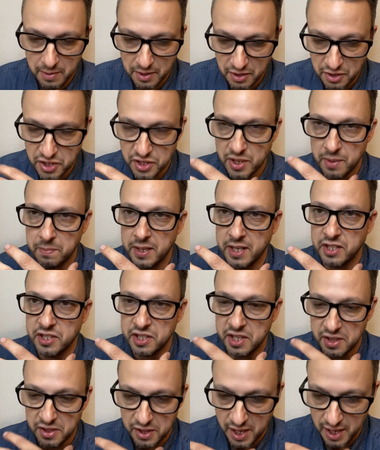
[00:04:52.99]
but there's something
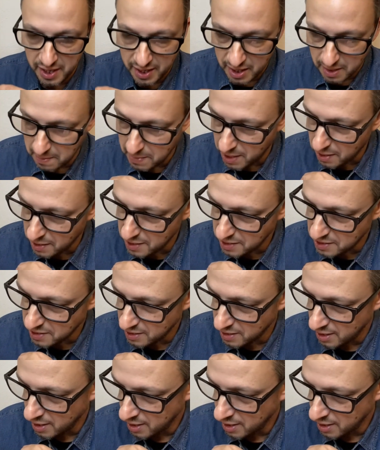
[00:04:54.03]
synthetic about it.